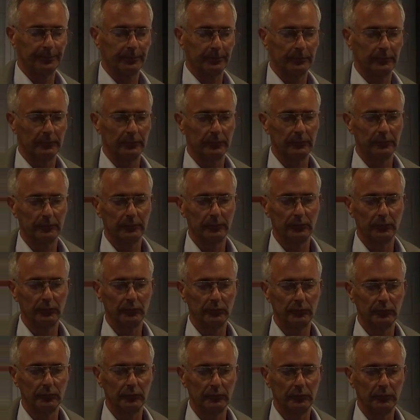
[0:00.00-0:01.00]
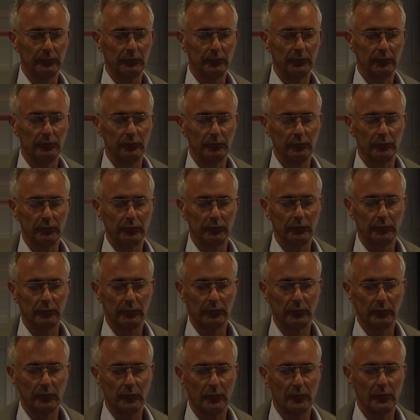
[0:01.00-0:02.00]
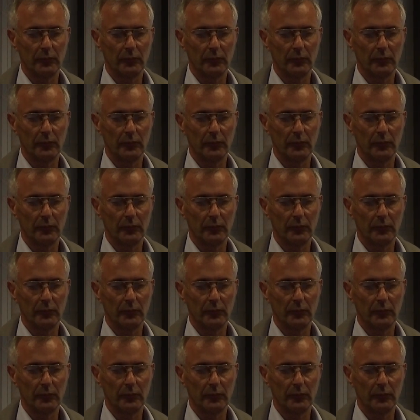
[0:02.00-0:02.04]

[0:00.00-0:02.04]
(silence)